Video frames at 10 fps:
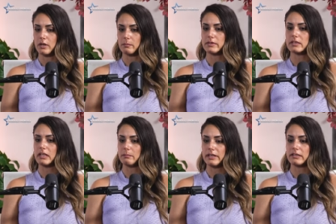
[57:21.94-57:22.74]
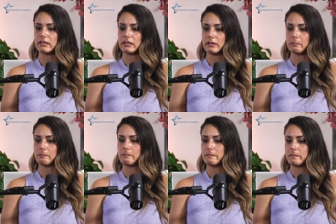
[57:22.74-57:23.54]
promise that I made to him.
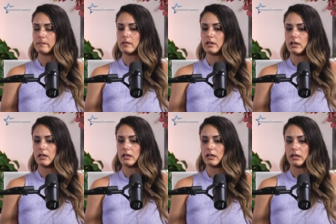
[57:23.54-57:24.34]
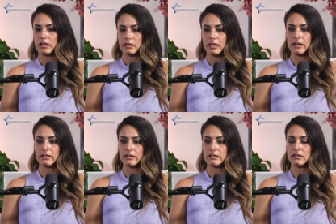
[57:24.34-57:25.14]
And
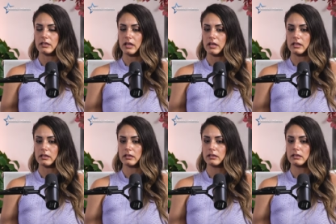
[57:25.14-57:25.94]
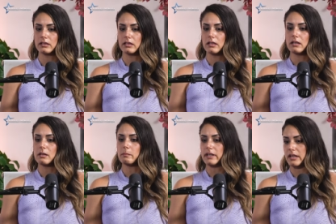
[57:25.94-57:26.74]
that is, uh,
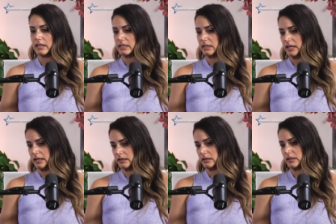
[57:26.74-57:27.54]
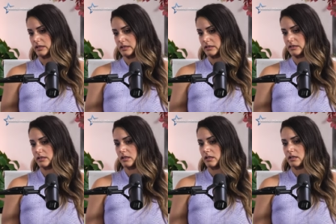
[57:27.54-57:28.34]
behind that
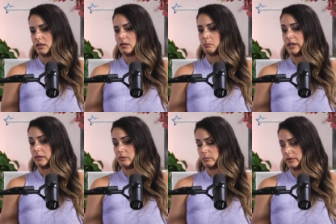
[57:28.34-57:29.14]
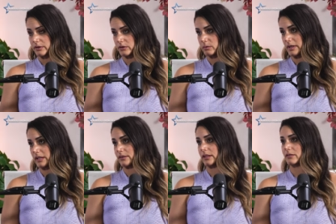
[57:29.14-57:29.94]
is my own personal
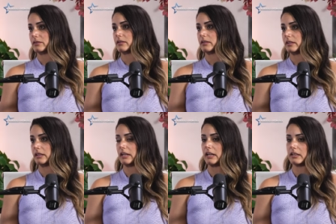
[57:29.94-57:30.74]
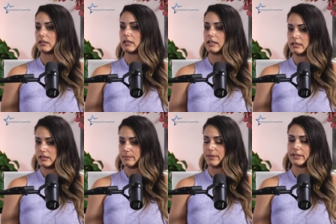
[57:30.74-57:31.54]
background and his
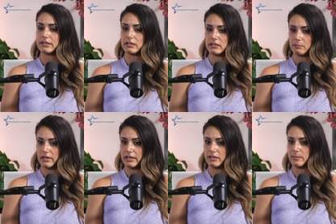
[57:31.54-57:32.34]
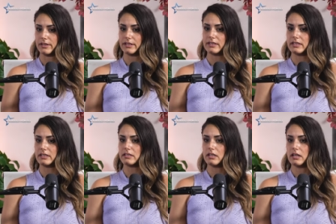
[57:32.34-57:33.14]
experiences and my
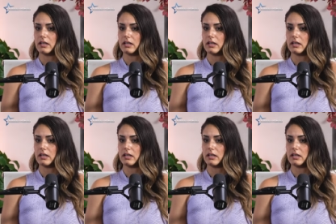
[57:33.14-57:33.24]
experiences